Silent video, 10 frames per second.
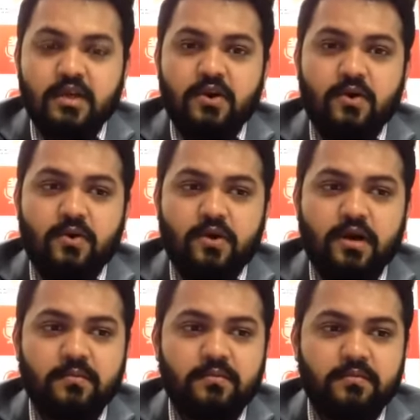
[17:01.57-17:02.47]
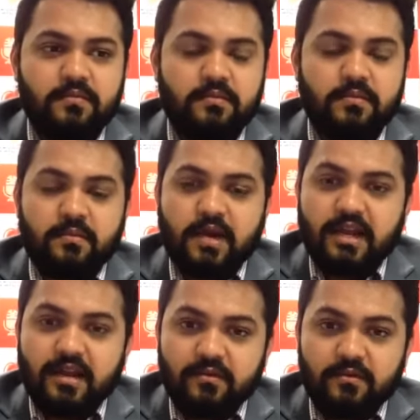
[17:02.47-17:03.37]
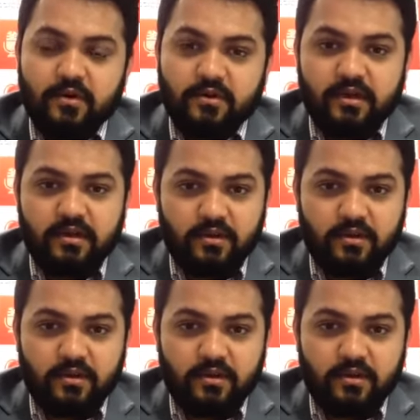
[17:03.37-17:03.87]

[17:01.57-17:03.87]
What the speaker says: or might have not got